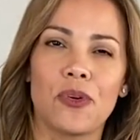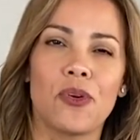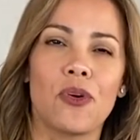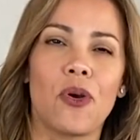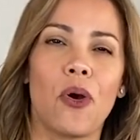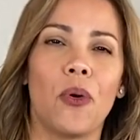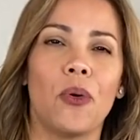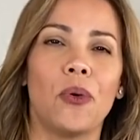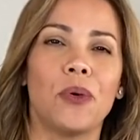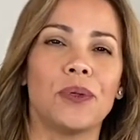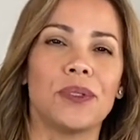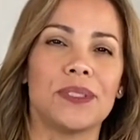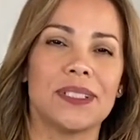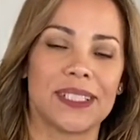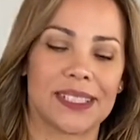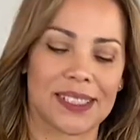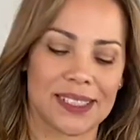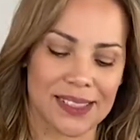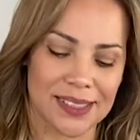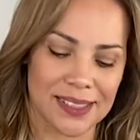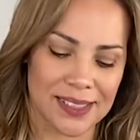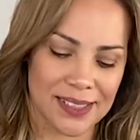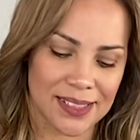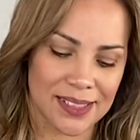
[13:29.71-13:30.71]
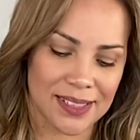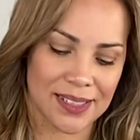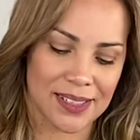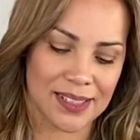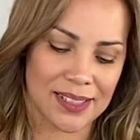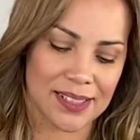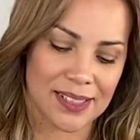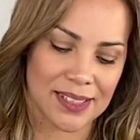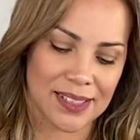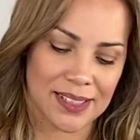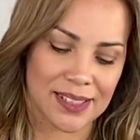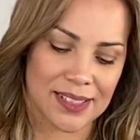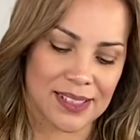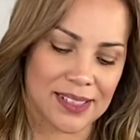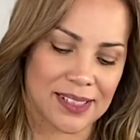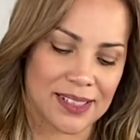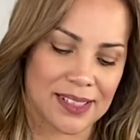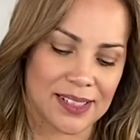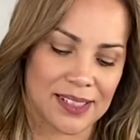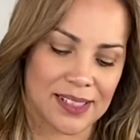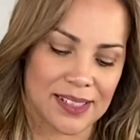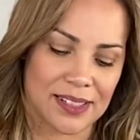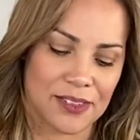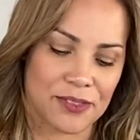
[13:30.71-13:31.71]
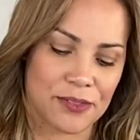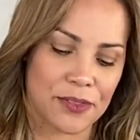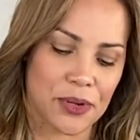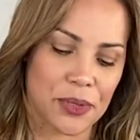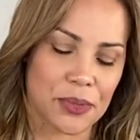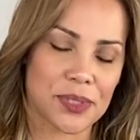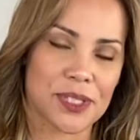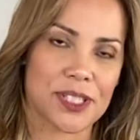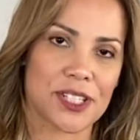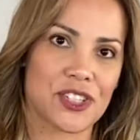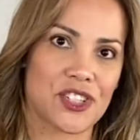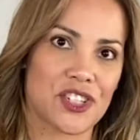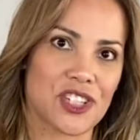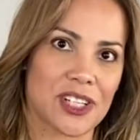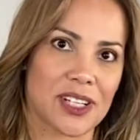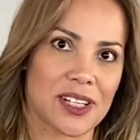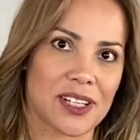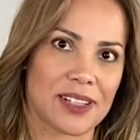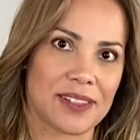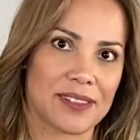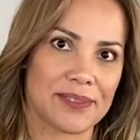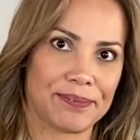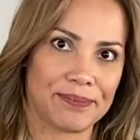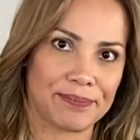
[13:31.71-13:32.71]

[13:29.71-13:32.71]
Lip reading: golden roasted chicken.